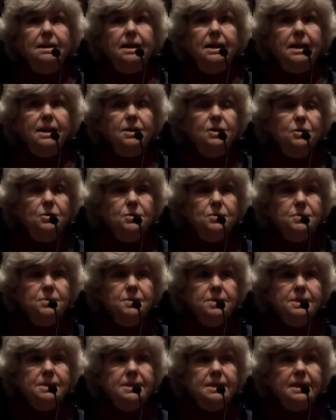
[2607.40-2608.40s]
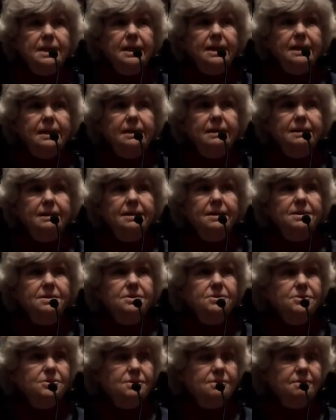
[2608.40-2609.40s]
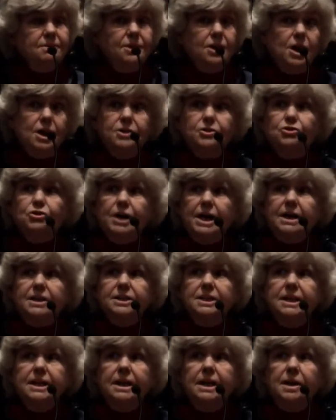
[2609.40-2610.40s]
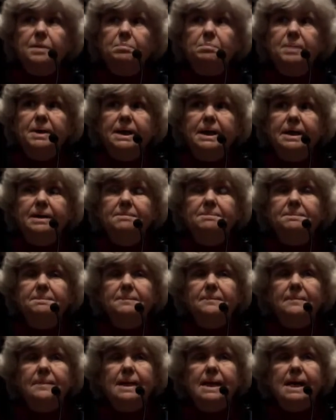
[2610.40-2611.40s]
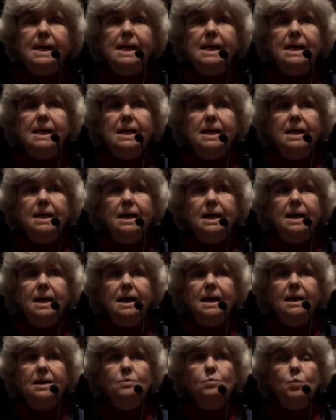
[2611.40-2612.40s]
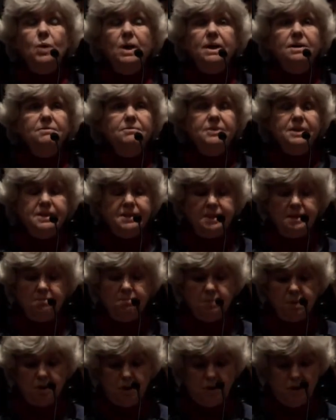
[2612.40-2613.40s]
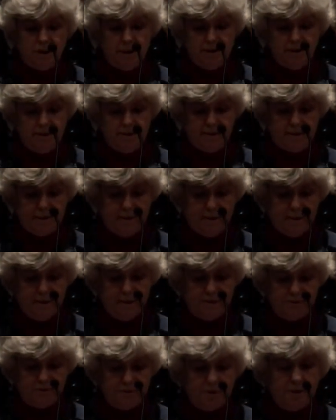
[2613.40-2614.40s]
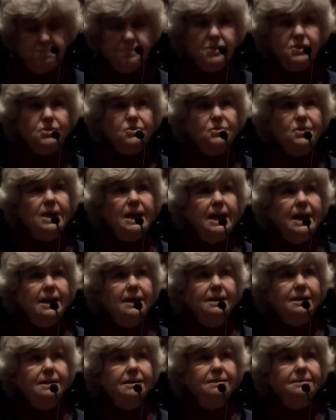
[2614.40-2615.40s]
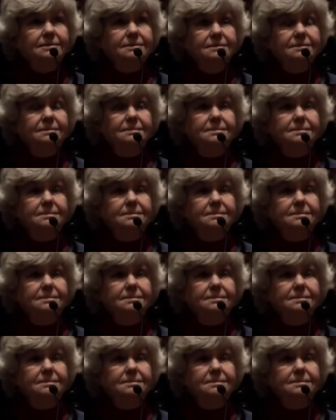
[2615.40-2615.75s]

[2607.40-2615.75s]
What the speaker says: He owns a contracting company, and one of his employees is from Sri Lanka.